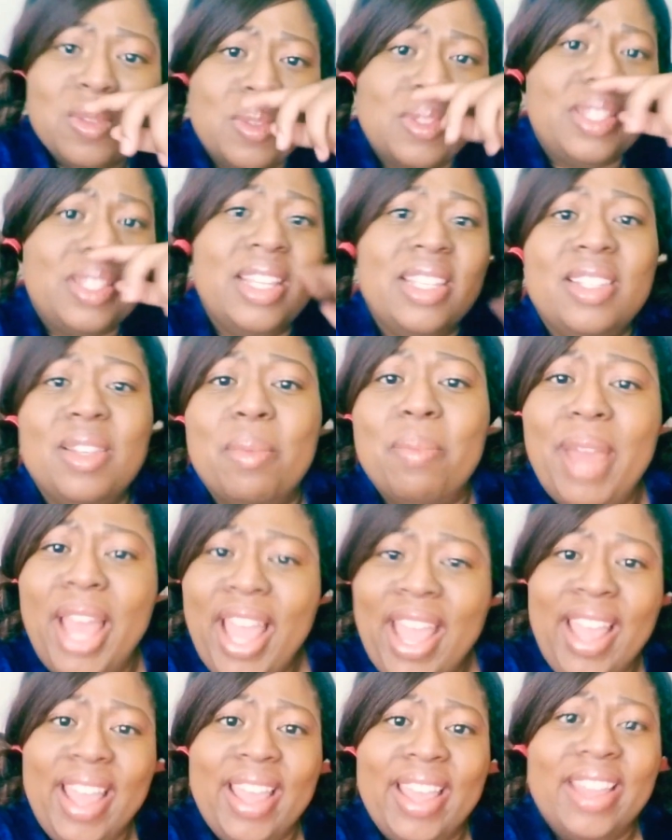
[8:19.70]
was itching
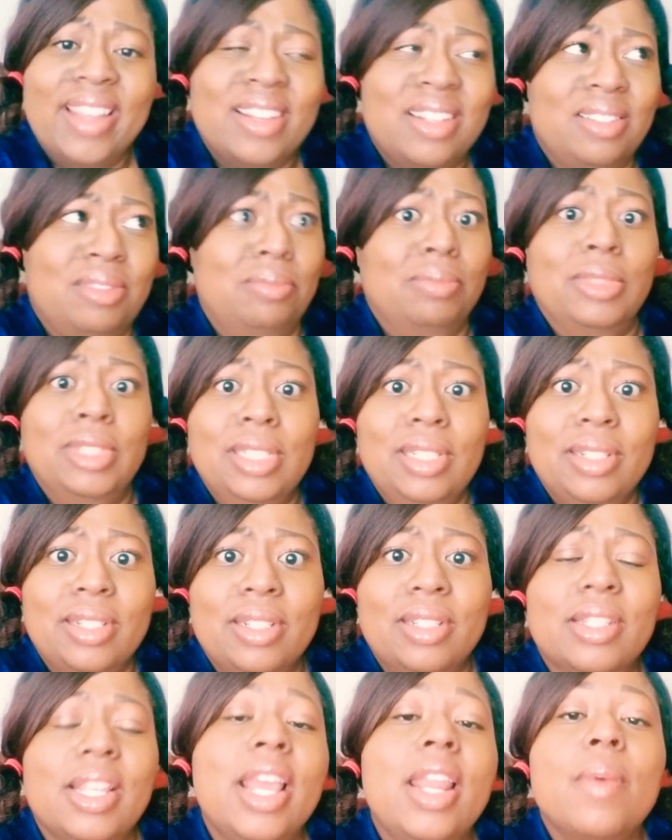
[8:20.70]
bad.
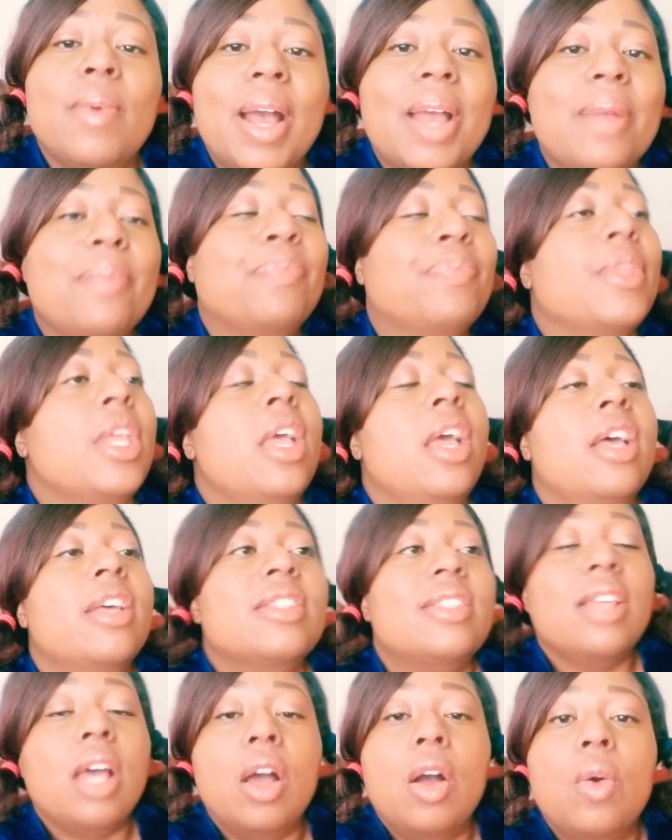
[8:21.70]
Goodness. Anyway.
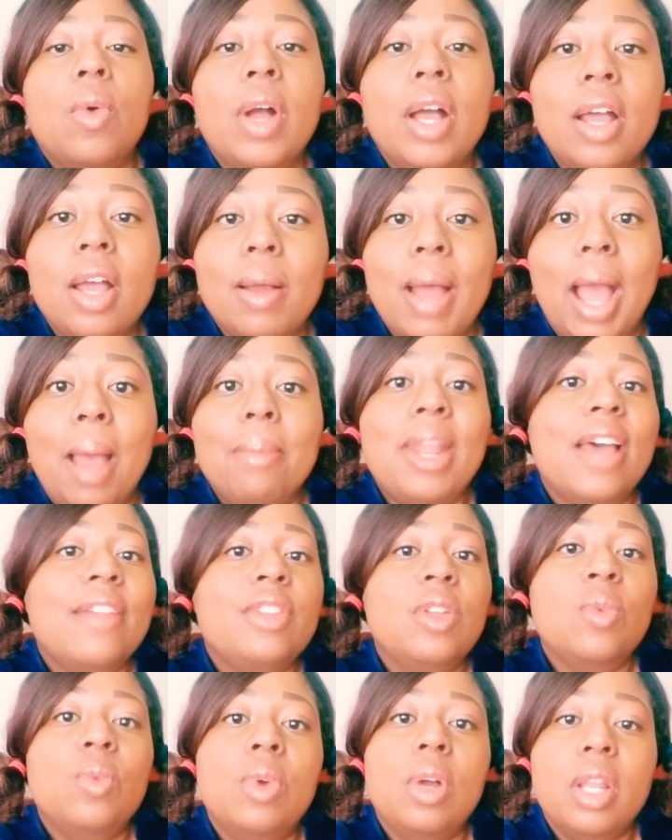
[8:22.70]
So, I'm
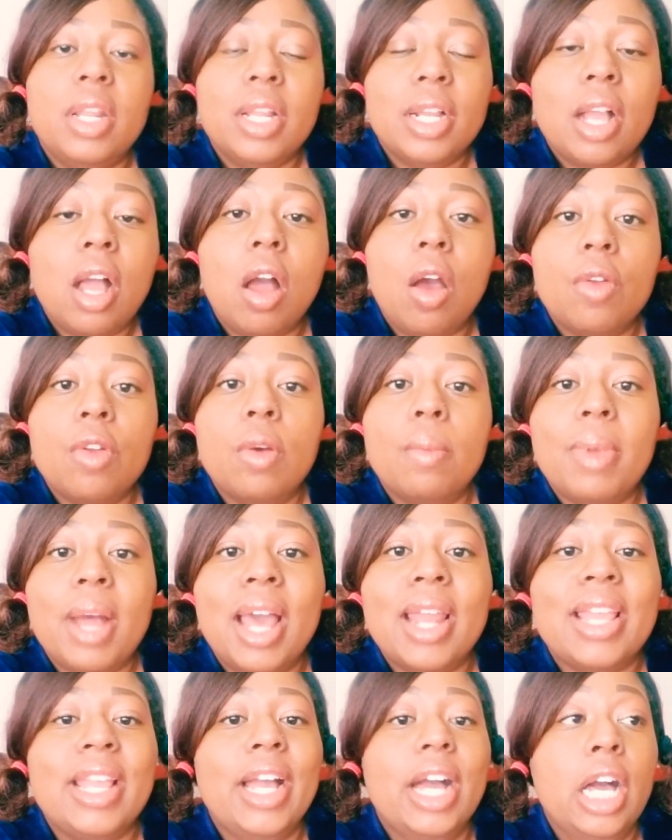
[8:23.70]
not the one to call
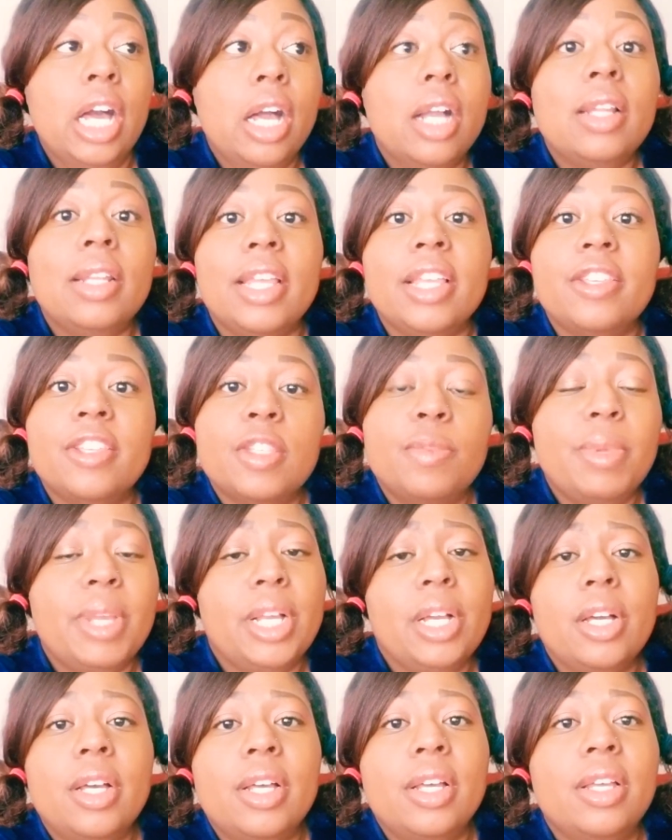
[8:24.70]
nobody ugly just
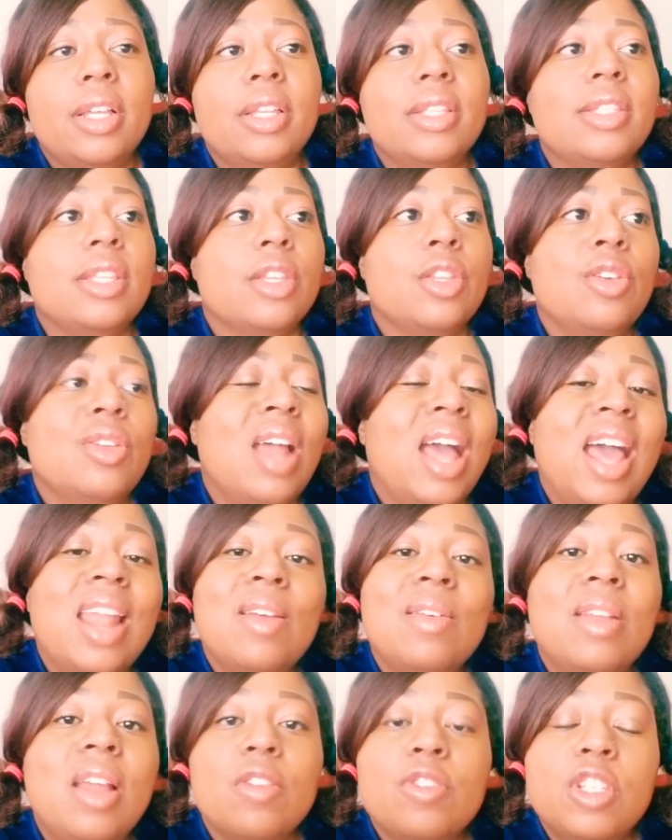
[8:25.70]
because, I
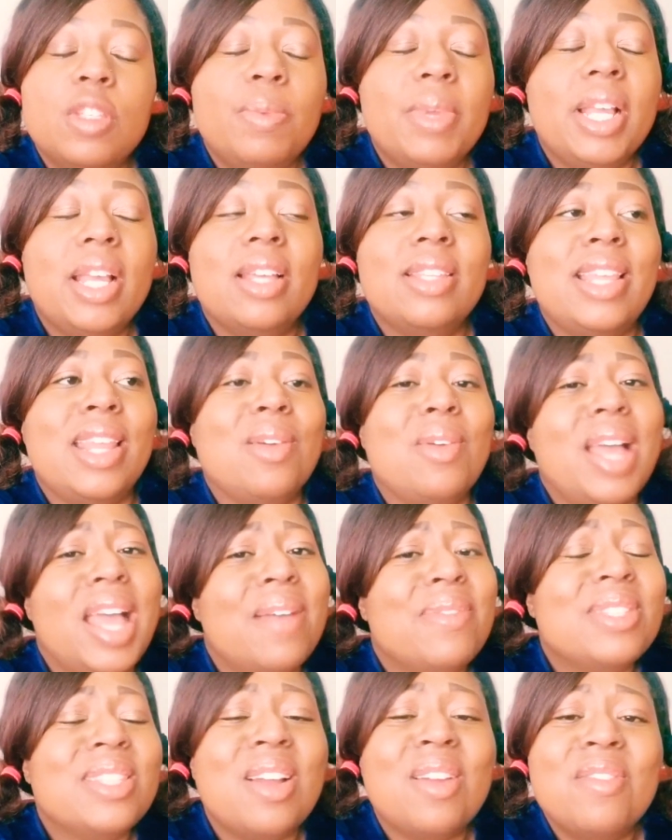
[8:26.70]
don't know, just because they don't
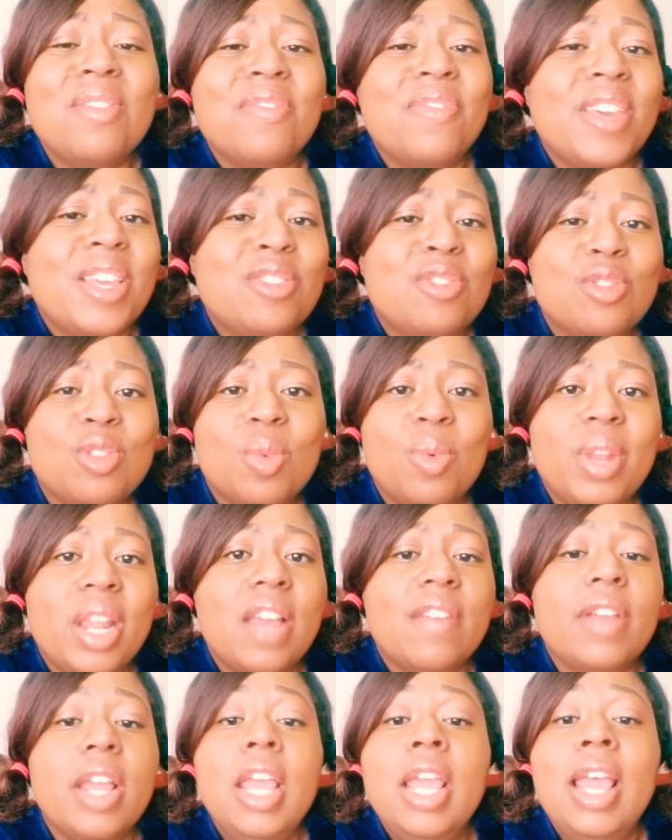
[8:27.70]
have certain features or
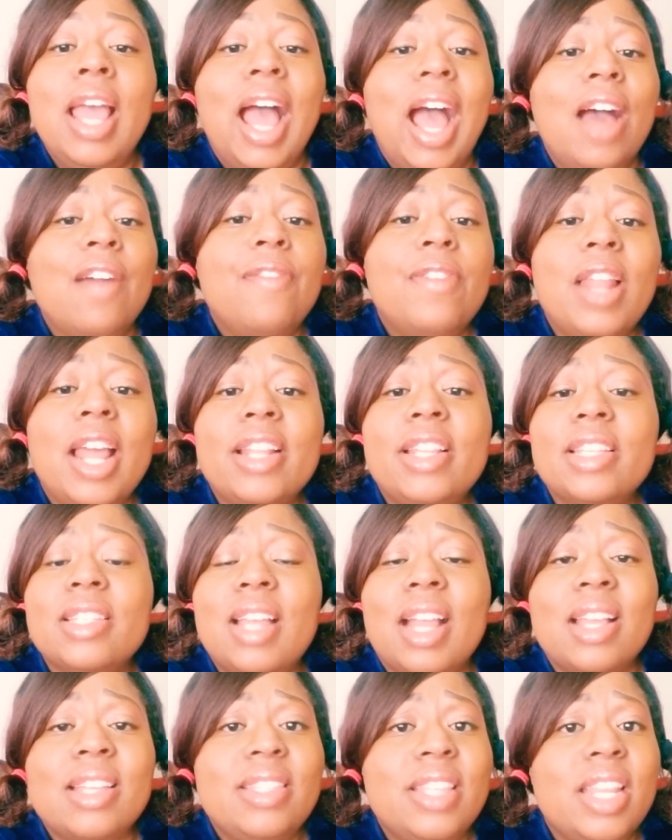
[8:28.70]
whatever. I feel like
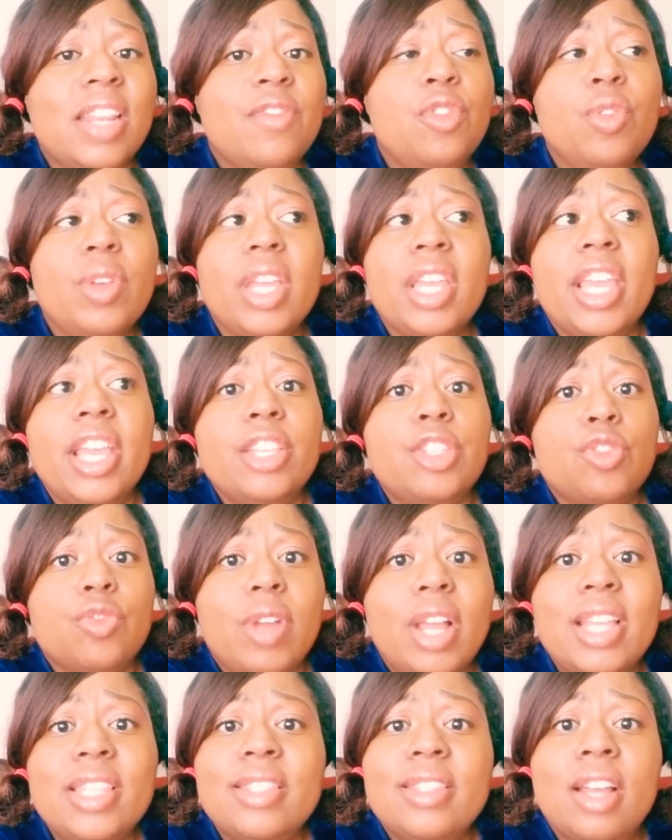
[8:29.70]
this, like I said, if you can get
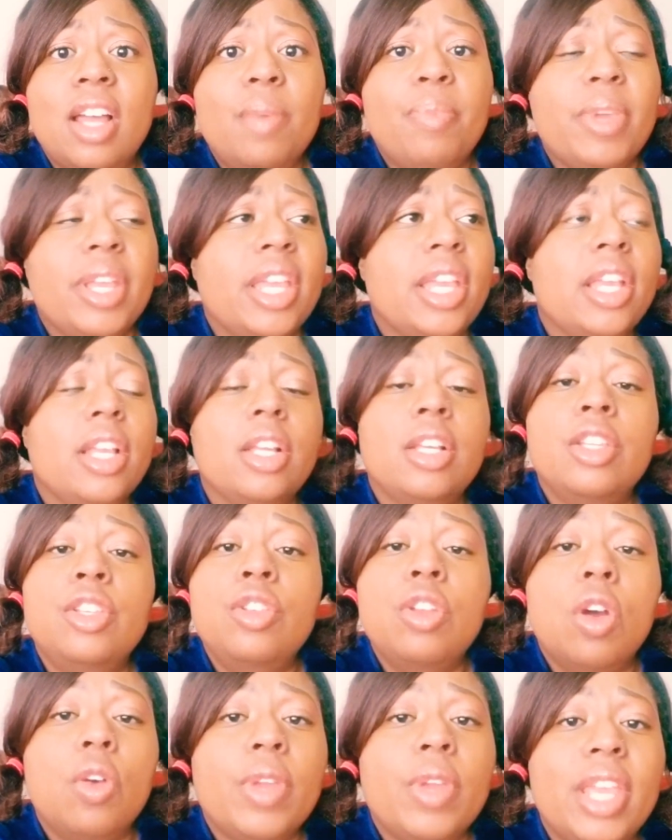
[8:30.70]
dressed up and
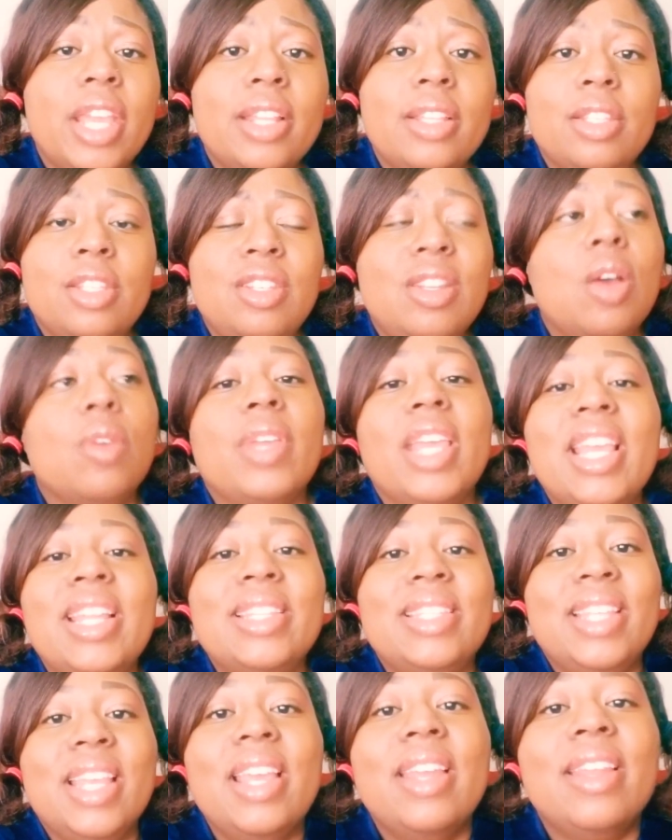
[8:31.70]
get did